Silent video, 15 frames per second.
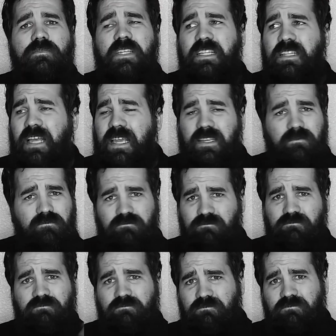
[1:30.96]
you like
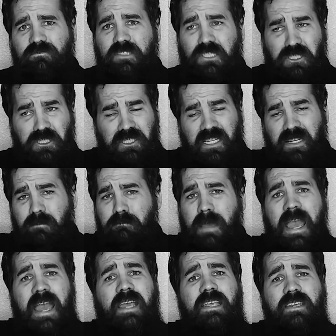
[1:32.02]
just send him
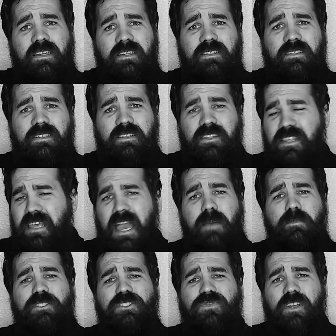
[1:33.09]
back into the
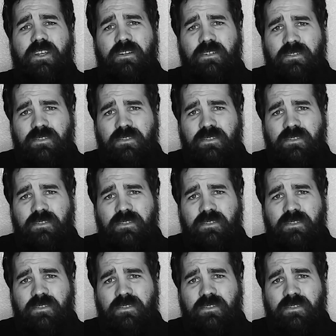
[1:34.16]
atmosphere?